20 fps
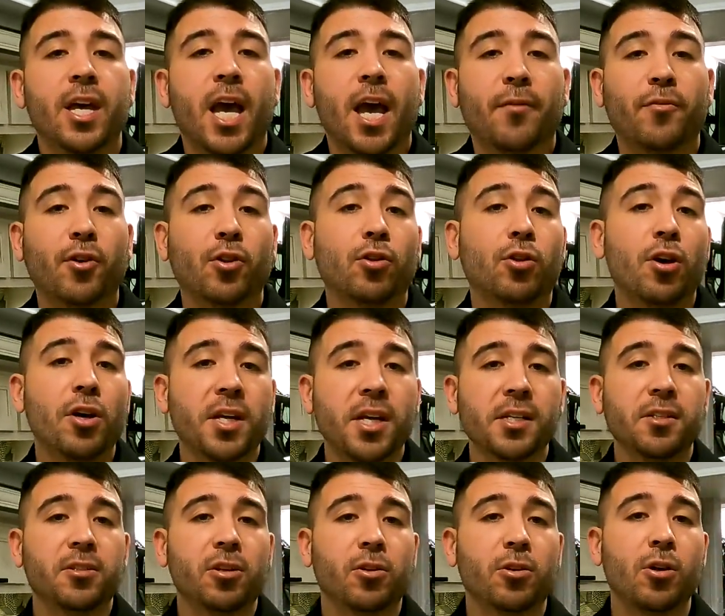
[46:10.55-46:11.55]
If you're
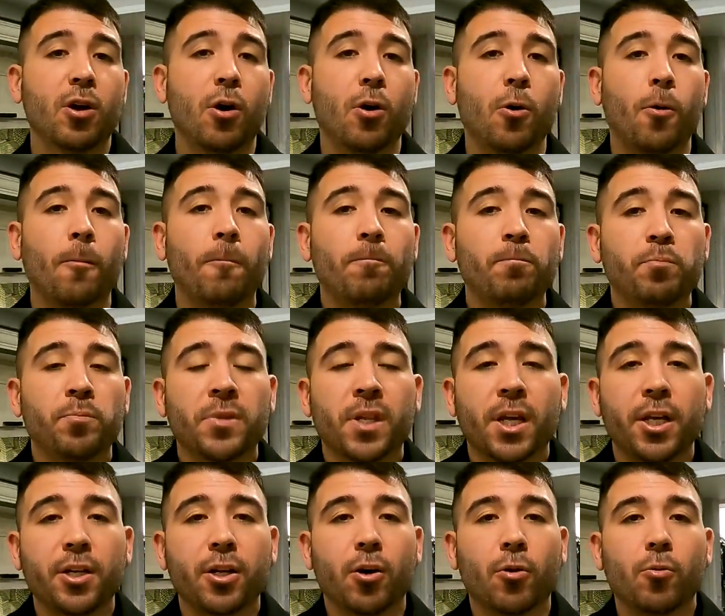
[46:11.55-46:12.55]
looking to go,
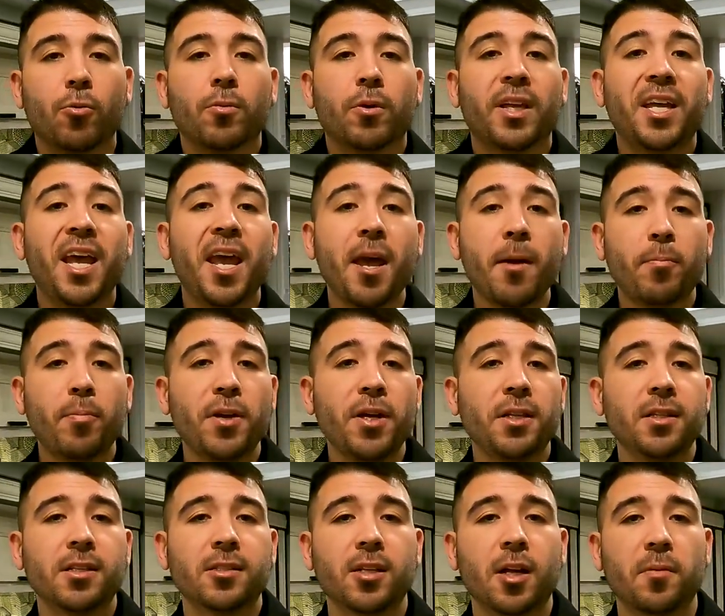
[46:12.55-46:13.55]
you know,
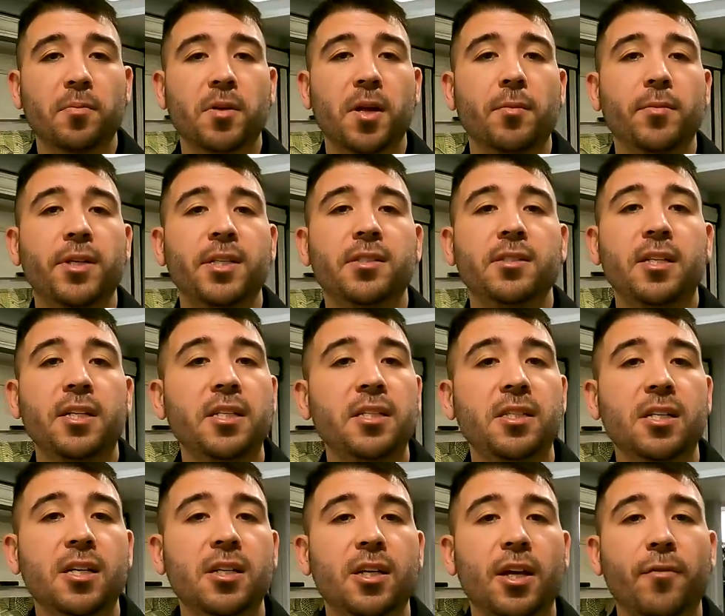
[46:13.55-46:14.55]
camping this upcoming
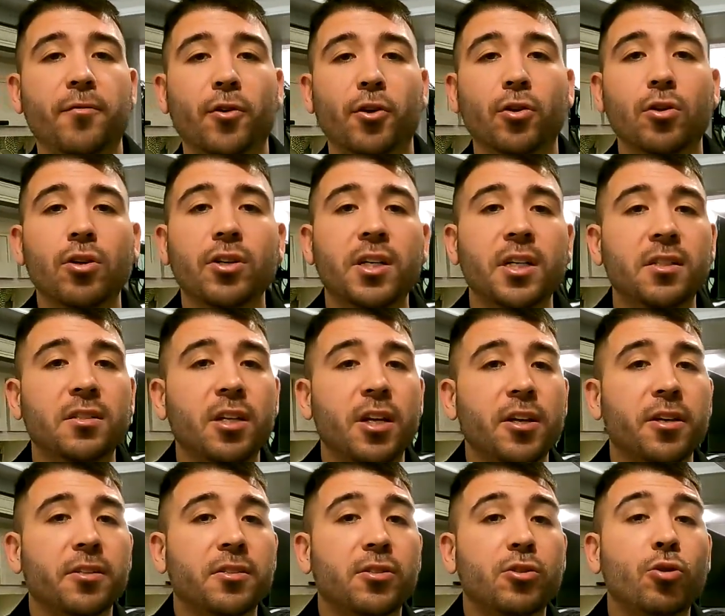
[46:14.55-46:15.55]
season, if you're looking
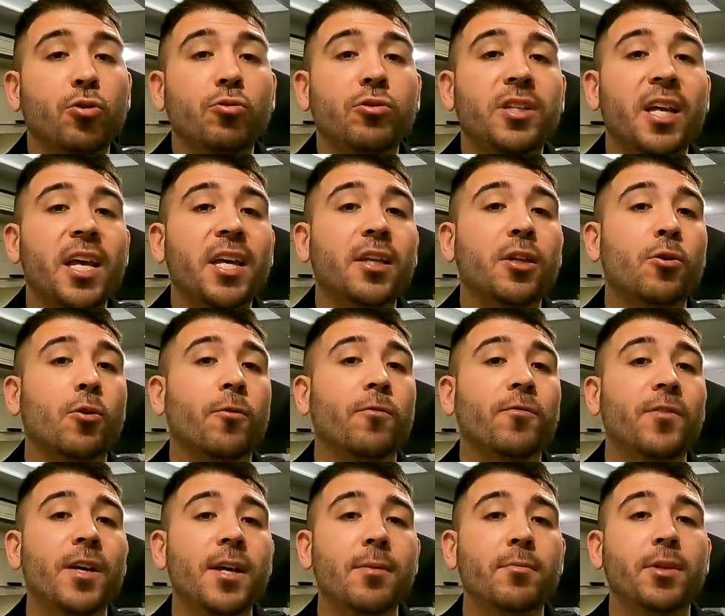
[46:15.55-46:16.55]
to take your
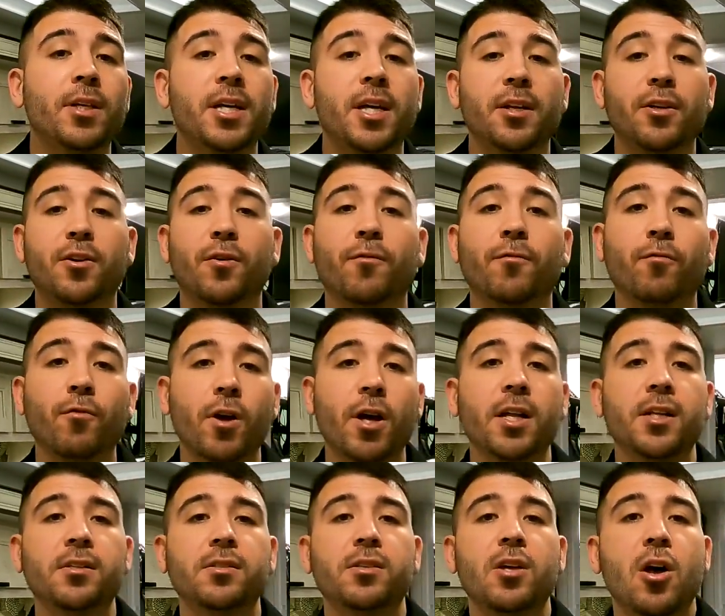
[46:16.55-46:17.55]
family and your
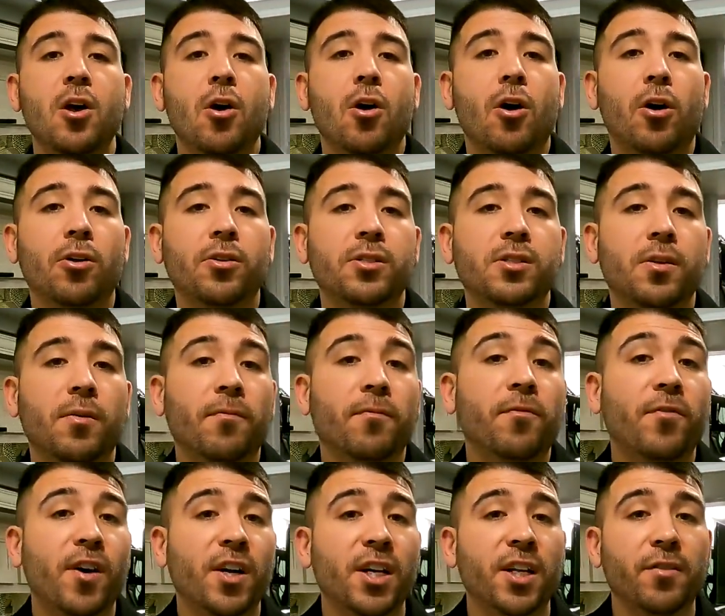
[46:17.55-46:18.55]
friends on some
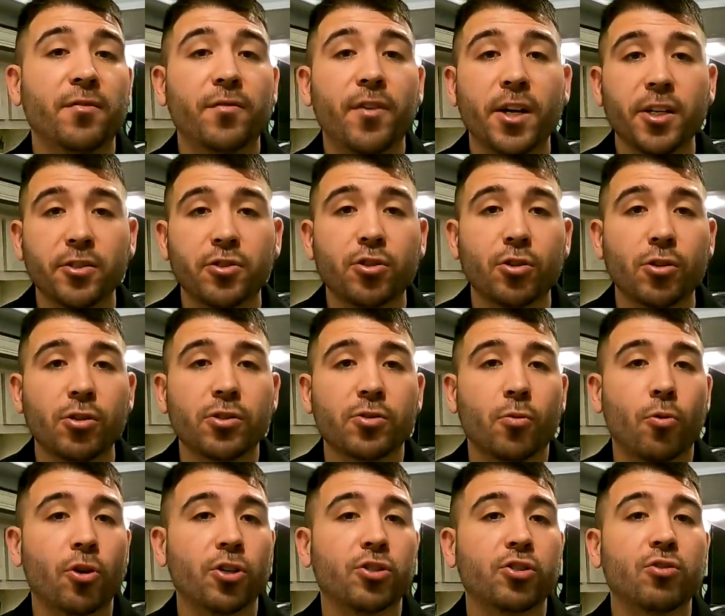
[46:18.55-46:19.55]
fun adventures
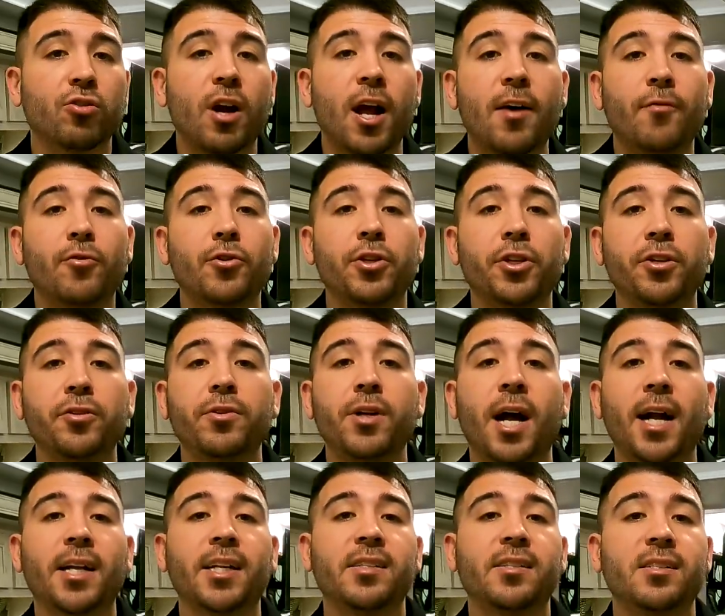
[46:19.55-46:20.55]
or travel the
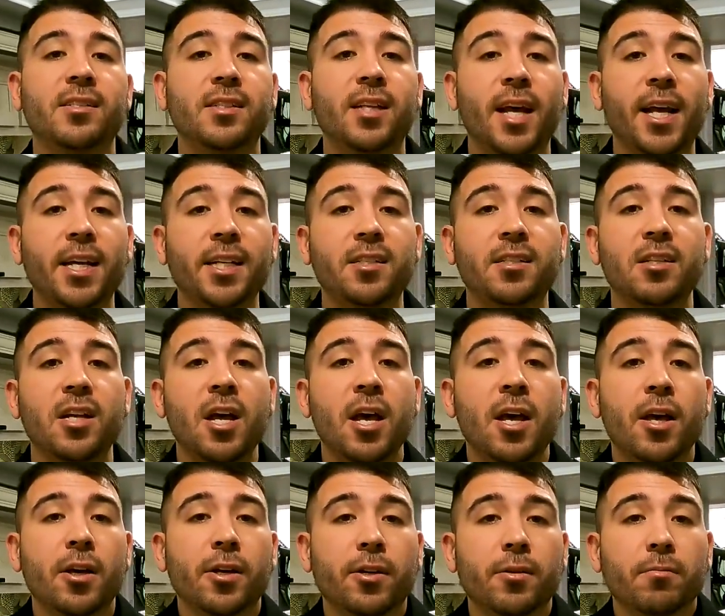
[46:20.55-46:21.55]
United States,
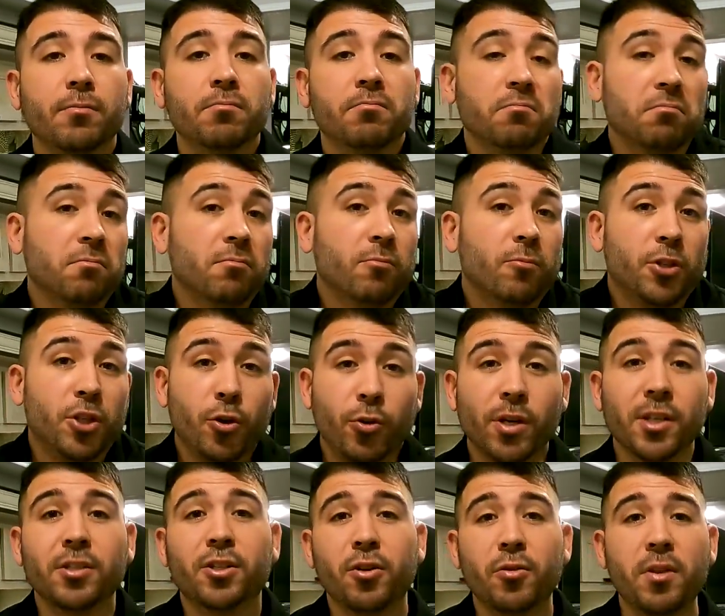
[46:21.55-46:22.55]
you
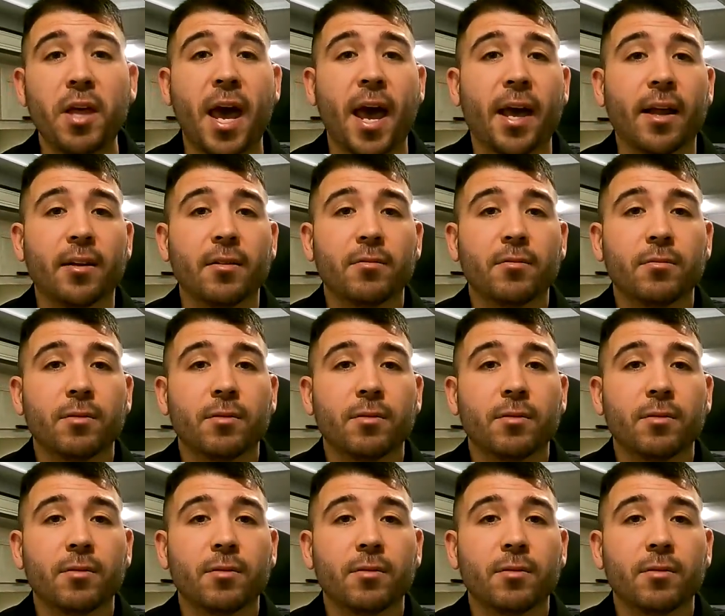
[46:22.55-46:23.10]
can do that.